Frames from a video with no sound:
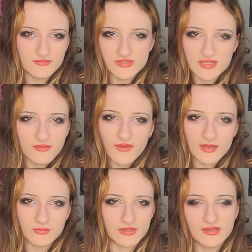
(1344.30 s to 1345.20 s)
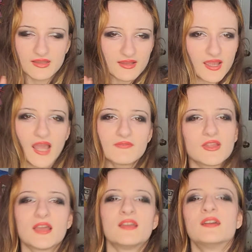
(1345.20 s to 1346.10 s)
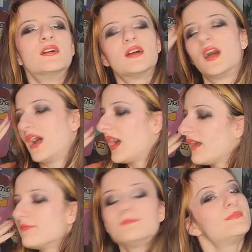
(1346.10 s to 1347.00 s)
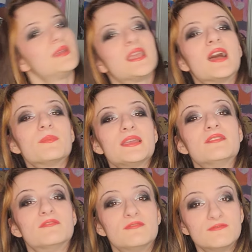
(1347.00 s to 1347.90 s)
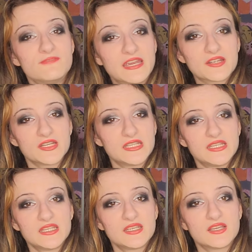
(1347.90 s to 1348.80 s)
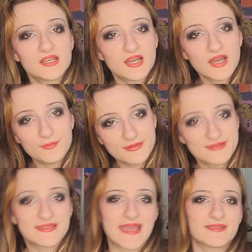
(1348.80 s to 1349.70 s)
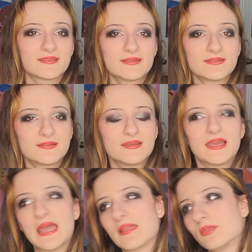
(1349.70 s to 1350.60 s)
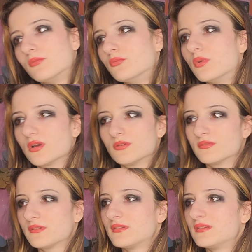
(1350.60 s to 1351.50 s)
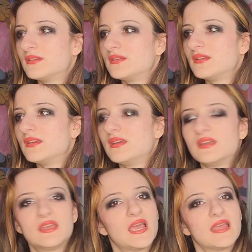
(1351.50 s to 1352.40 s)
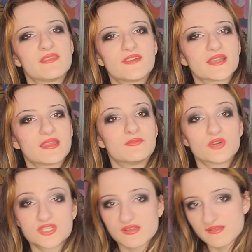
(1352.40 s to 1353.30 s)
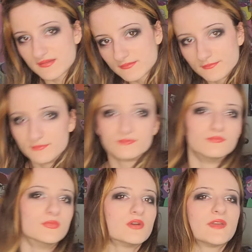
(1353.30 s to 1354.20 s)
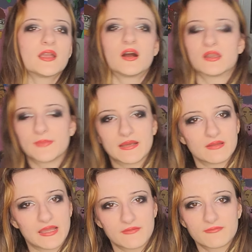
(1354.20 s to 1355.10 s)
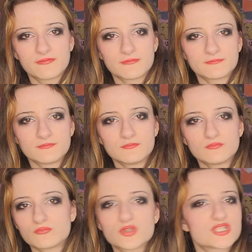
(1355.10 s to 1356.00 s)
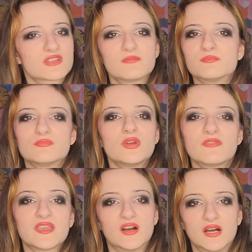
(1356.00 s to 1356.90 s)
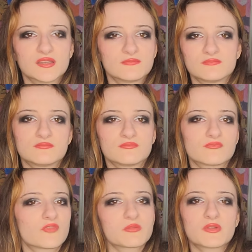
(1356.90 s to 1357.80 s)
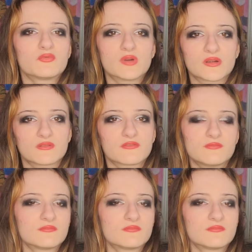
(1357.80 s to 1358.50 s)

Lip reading: Which is very weird. I'm becoming very upset at the world and the fact that we're just moving on about life. We're just moving on from the world.